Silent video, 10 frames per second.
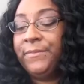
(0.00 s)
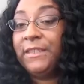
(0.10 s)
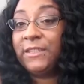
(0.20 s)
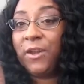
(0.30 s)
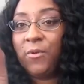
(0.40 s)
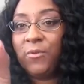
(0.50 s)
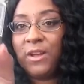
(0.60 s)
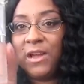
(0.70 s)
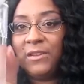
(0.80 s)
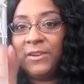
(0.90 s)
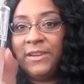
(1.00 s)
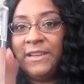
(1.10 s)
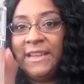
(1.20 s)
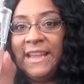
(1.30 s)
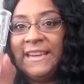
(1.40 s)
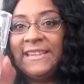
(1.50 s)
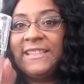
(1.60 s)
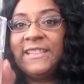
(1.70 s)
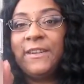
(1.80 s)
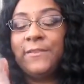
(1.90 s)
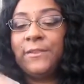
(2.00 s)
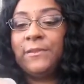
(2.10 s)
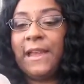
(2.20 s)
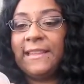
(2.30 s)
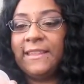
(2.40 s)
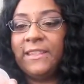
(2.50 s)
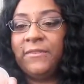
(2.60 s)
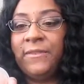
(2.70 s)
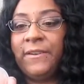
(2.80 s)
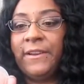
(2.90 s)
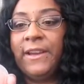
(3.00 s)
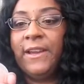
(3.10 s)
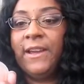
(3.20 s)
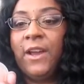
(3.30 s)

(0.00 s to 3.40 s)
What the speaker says: this gold color, and it just gives you like this very